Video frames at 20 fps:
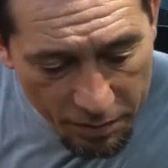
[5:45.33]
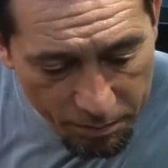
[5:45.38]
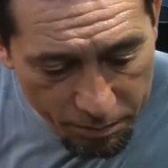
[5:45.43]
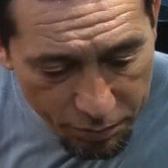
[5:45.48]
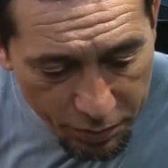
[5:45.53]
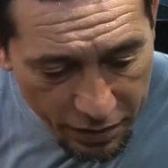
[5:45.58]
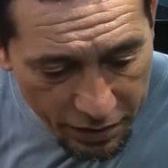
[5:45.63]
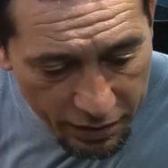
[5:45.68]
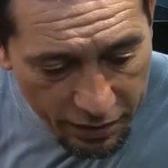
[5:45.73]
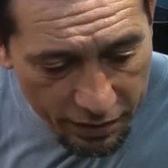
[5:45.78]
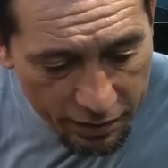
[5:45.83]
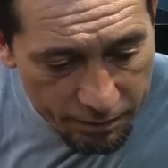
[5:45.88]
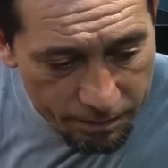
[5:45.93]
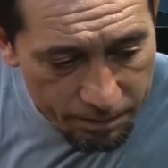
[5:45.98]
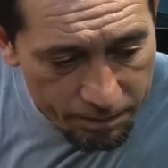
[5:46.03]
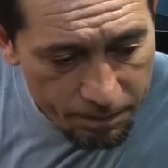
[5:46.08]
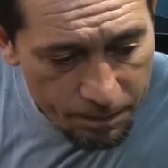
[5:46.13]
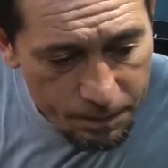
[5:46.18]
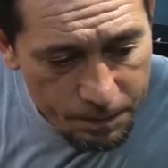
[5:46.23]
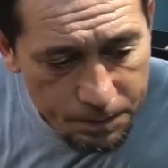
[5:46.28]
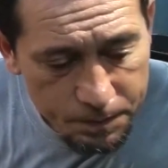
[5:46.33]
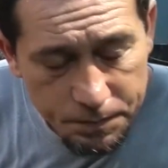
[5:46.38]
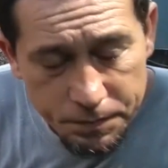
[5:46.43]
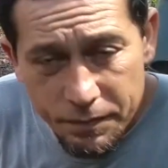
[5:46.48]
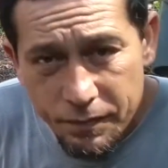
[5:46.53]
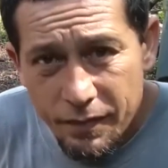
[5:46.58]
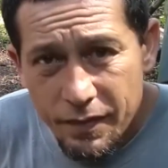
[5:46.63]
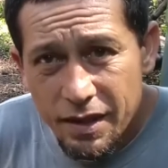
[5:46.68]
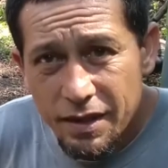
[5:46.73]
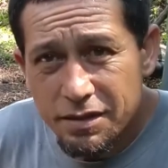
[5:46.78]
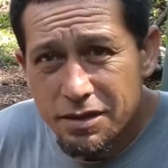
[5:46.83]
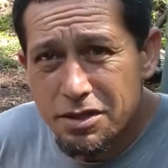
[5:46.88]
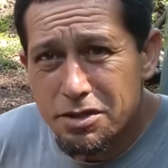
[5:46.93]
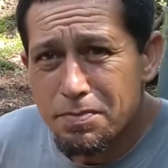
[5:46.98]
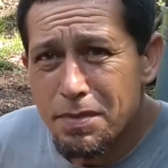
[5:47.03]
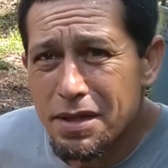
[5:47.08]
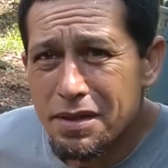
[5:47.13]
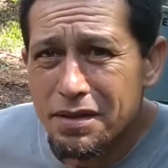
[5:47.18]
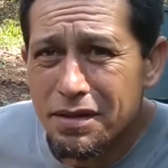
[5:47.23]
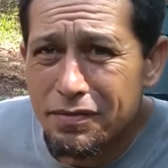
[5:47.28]
But this
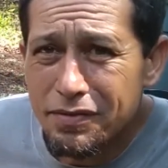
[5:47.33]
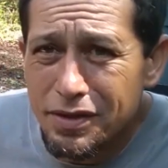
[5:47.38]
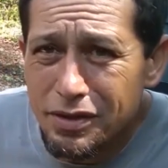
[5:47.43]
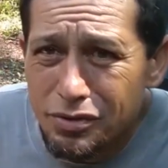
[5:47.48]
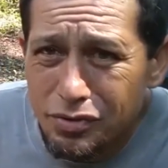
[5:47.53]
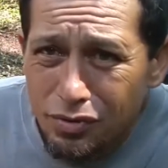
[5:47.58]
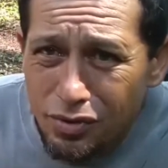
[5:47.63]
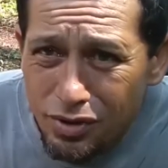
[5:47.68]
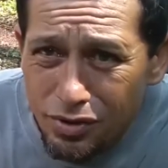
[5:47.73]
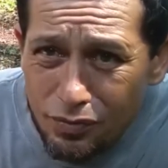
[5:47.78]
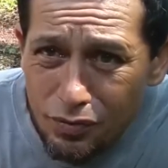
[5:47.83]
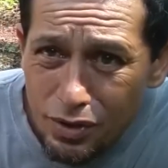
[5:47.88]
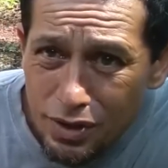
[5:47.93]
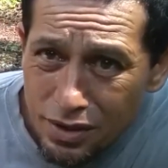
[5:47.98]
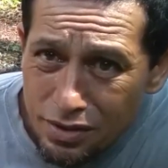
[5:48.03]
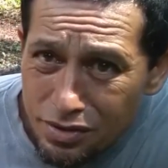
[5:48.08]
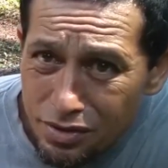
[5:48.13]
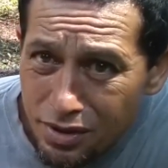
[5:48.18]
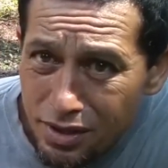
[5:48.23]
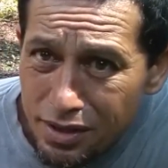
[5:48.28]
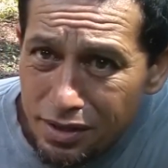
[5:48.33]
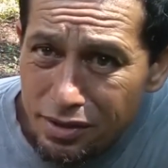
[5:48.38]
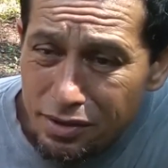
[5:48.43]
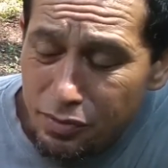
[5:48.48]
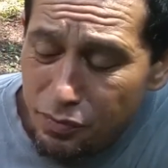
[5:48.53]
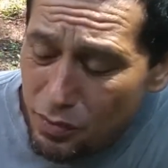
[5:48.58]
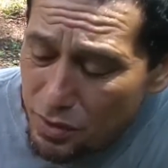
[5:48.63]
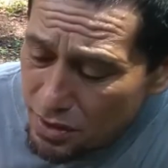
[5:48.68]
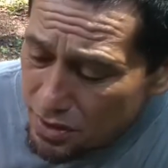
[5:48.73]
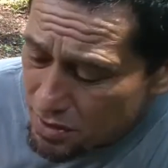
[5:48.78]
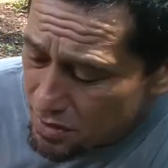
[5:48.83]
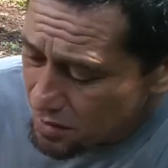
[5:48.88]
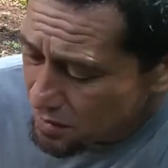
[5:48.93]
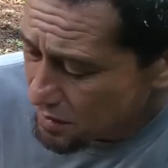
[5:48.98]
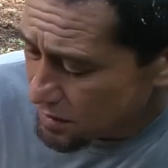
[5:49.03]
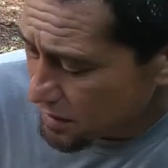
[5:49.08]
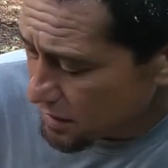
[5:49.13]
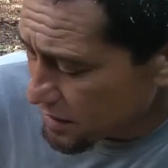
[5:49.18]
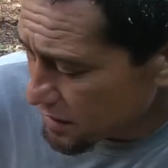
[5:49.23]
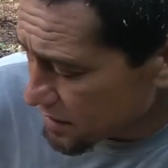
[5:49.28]
method of controlling weeds or killing weeds
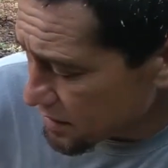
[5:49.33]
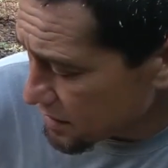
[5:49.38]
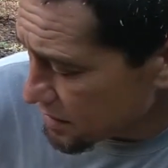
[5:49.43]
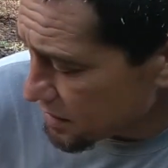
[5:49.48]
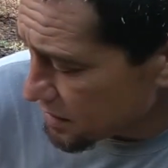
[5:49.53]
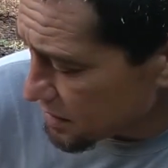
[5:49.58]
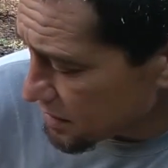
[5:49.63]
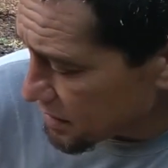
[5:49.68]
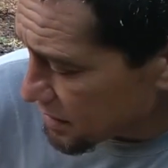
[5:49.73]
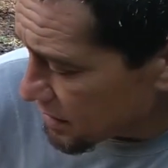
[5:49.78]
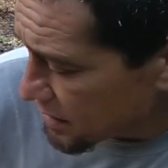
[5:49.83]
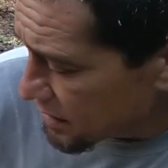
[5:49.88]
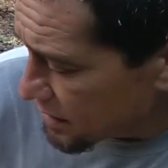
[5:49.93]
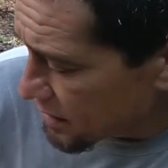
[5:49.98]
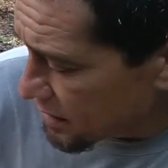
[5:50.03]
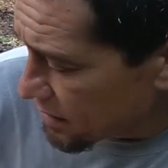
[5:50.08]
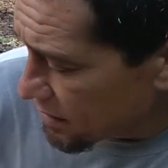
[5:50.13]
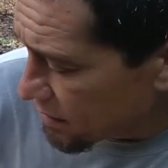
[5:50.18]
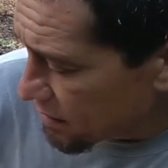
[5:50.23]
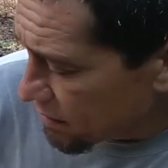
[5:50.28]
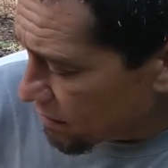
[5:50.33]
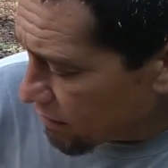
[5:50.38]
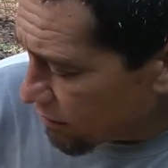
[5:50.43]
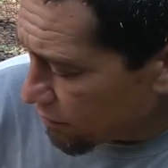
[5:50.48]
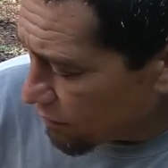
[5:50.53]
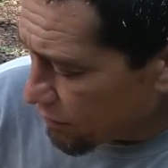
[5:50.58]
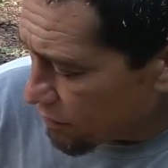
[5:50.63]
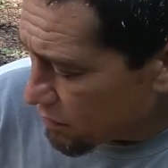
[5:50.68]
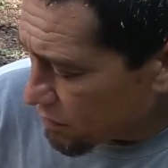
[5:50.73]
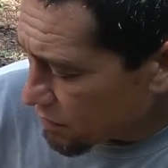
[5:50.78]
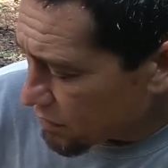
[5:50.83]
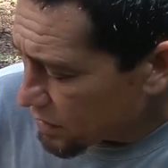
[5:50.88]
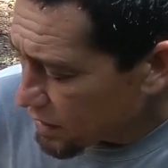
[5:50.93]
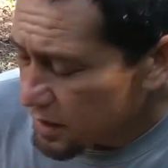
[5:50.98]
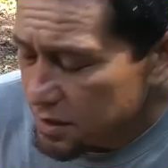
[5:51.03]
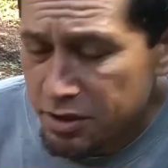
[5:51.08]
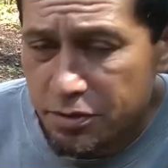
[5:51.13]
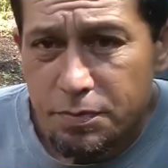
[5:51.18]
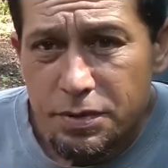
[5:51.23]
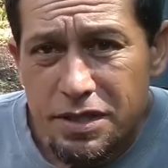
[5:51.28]
is for
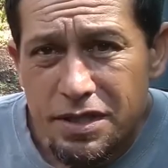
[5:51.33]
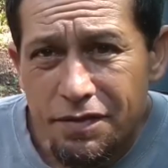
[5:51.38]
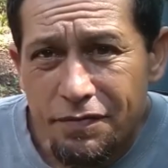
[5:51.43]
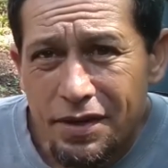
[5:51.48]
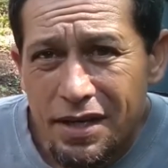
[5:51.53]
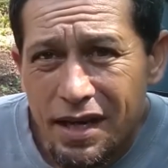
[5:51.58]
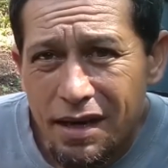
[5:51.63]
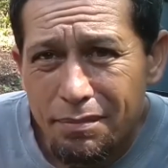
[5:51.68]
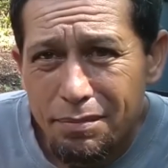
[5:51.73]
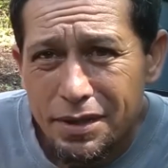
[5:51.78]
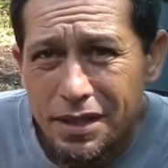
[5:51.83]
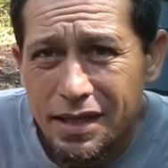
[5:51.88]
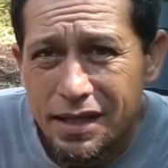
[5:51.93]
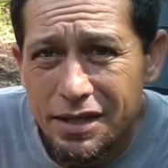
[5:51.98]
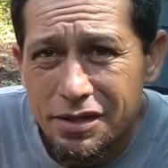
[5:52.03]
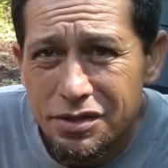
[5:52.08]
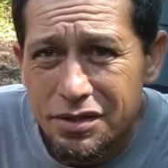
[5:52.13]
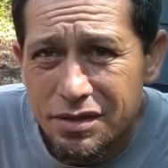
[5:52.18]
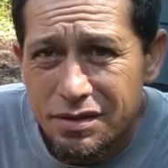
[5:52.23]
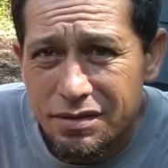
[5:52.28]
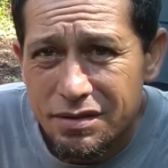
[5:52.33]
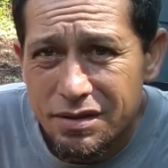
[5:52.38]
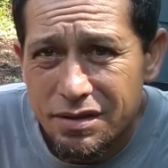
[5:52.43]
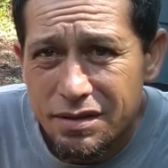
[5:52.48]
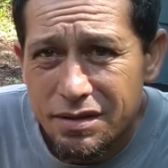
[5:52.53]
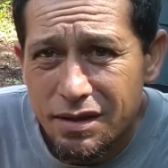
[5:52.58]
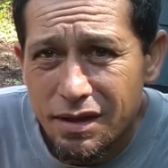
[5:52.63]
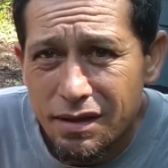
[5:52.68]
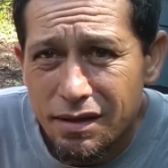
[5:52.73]
specific applications.